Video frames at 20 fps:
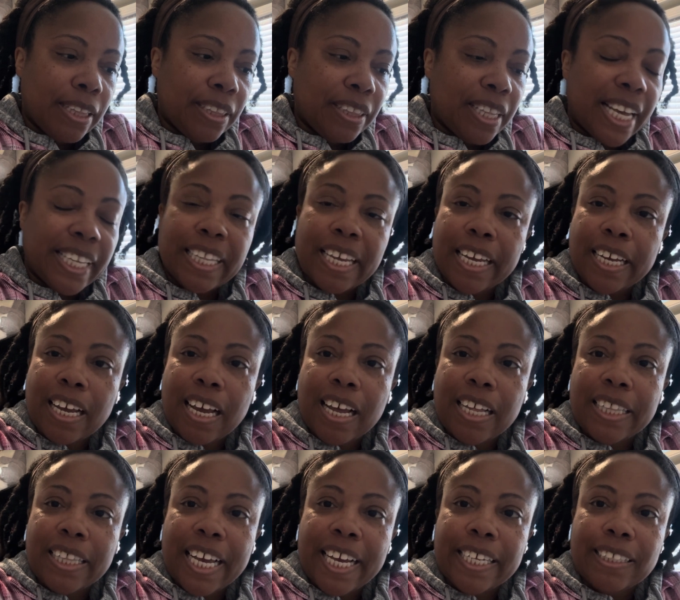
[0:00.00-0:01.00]
they think uh,
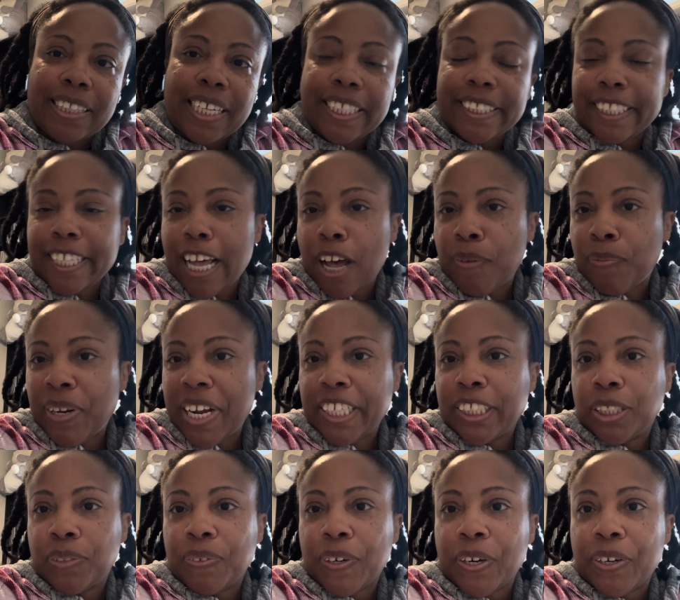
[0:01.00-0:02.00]
they they say I'm an
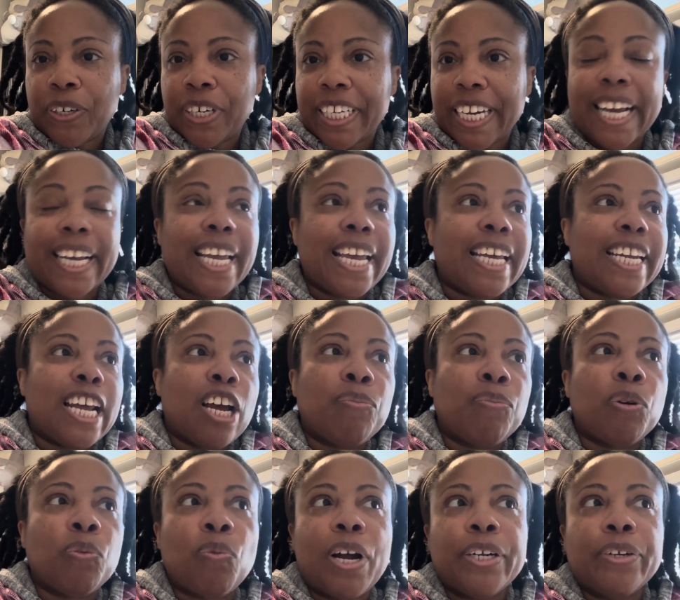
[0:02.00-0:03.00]
extrovert and I can't help
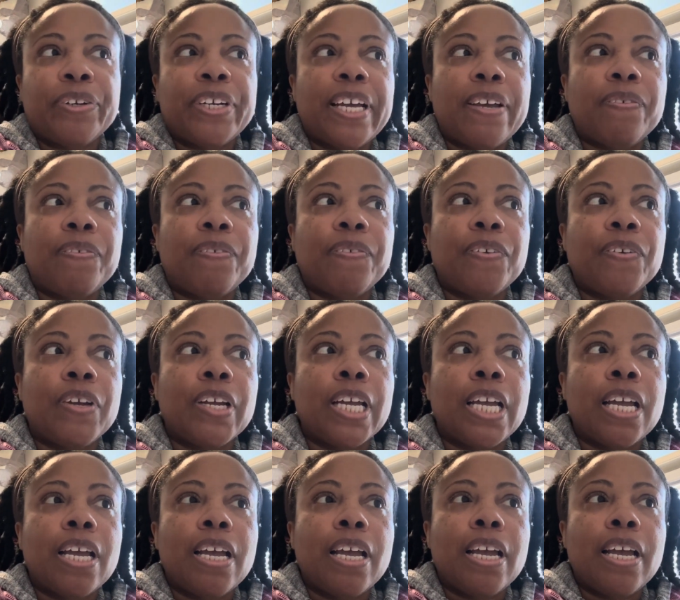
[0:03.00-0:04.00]
but wonder if
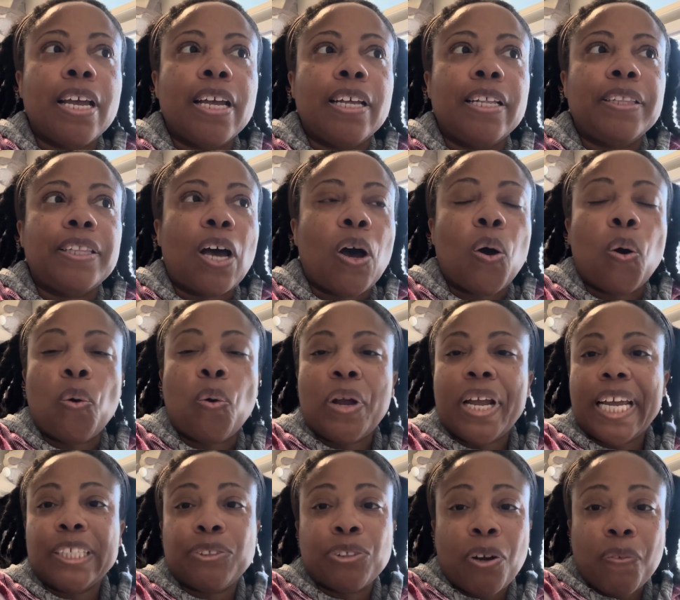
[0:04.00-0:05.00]
the whole
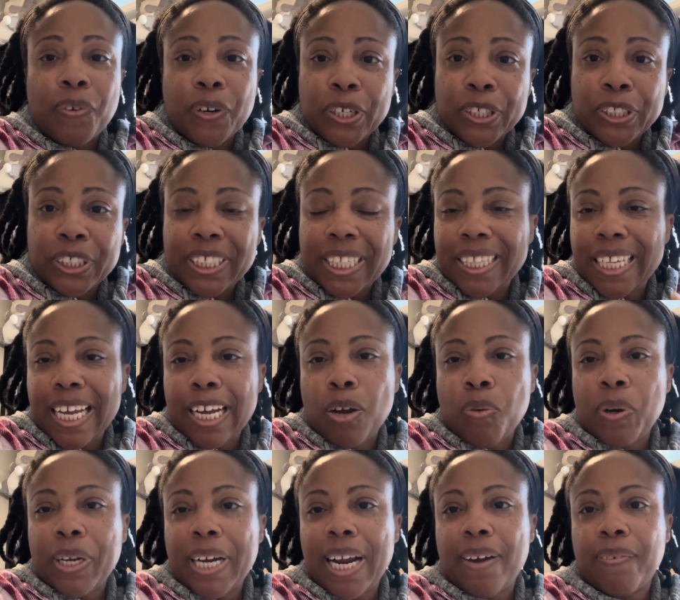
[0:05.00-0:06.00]
introversion thing or
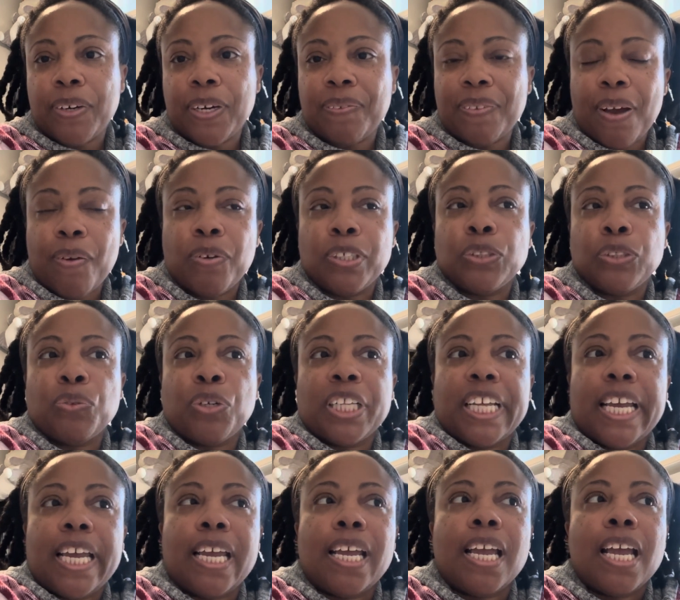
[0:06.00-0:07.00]
whatever, if that was
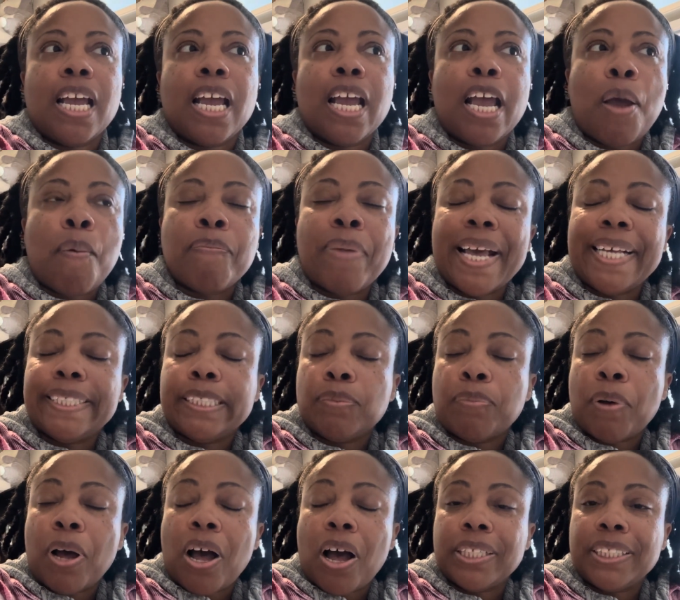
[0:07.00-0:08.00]
really based
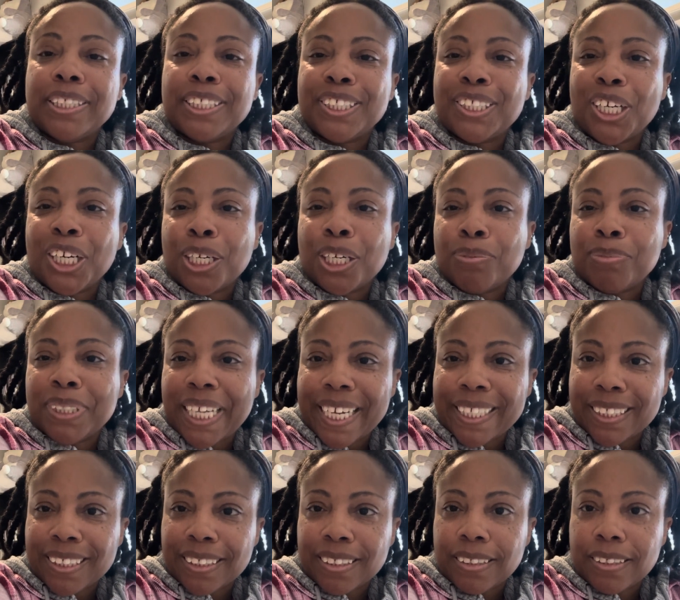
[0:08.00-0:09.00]
upon
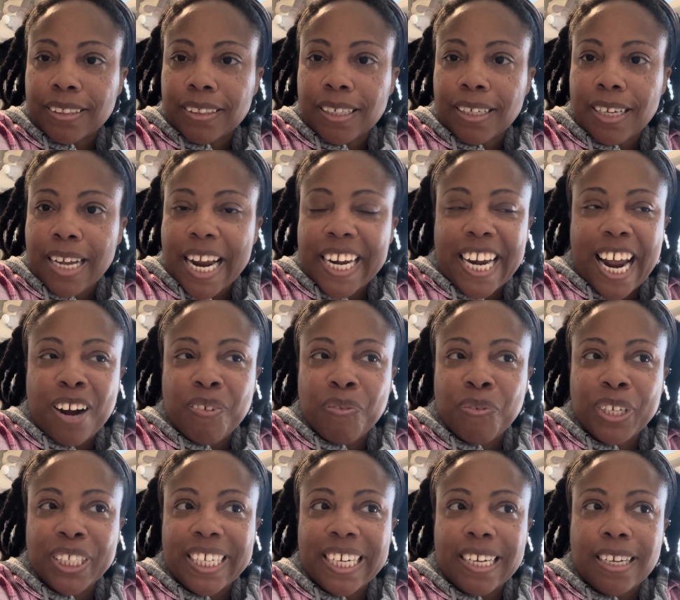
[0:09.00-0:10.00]
circumstances and not
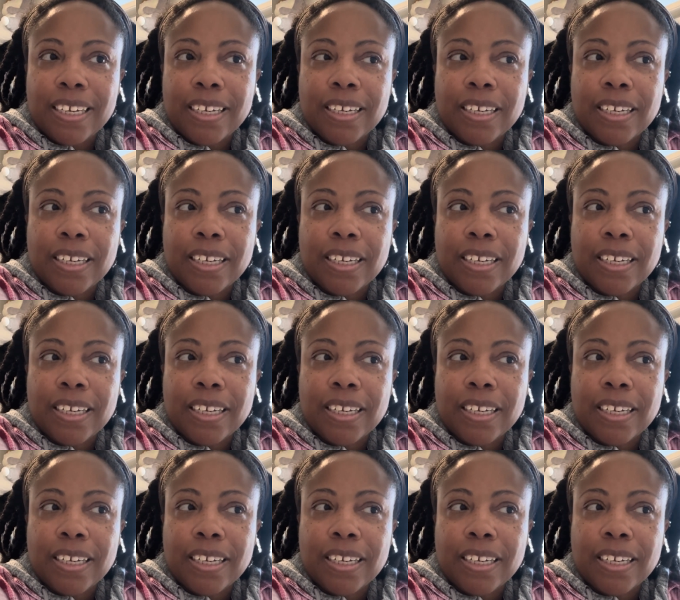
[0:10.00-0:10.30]
really